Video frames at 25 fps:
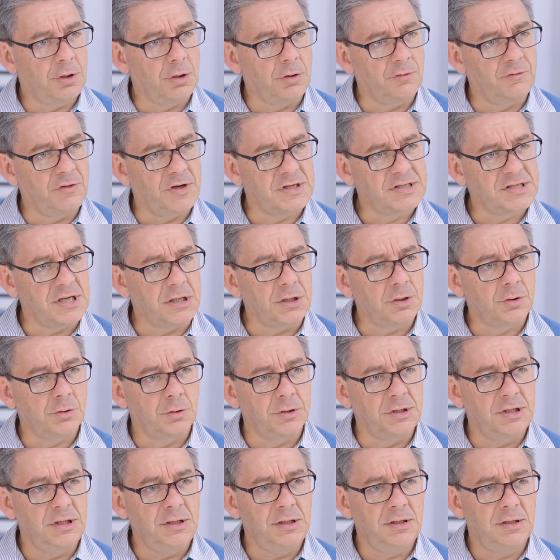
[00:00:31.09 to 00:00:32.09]
of
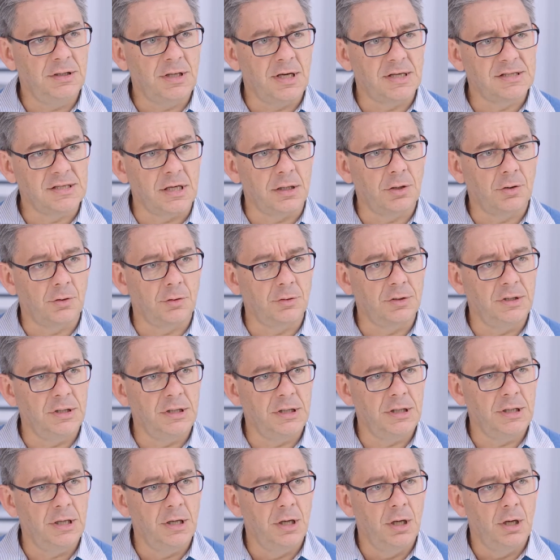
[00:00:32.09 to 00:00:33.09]
asynchrony,
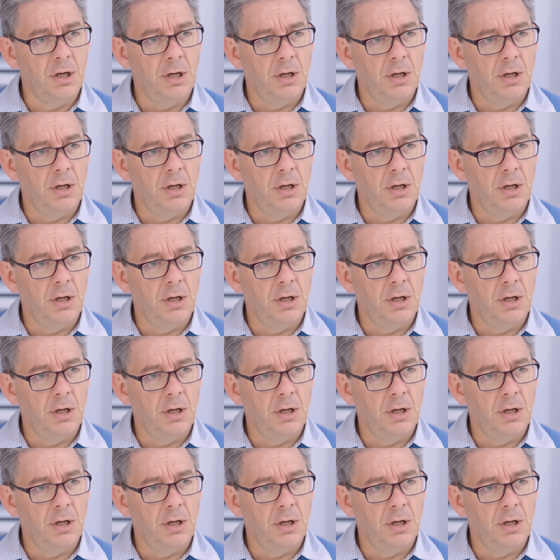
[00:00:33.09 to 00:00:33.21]
asynchrony